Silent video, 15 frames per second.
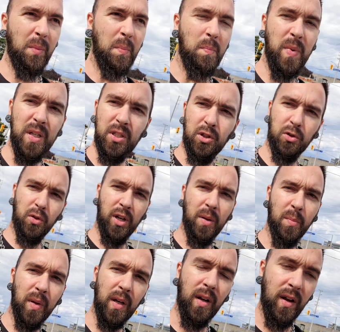
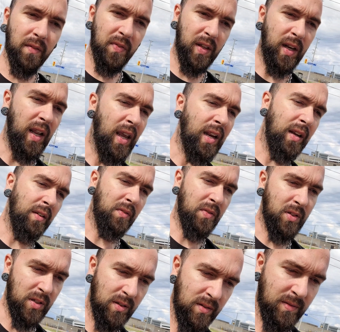mistreatment of the
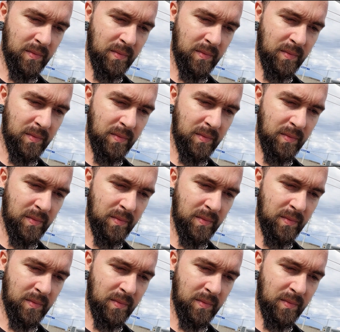natives.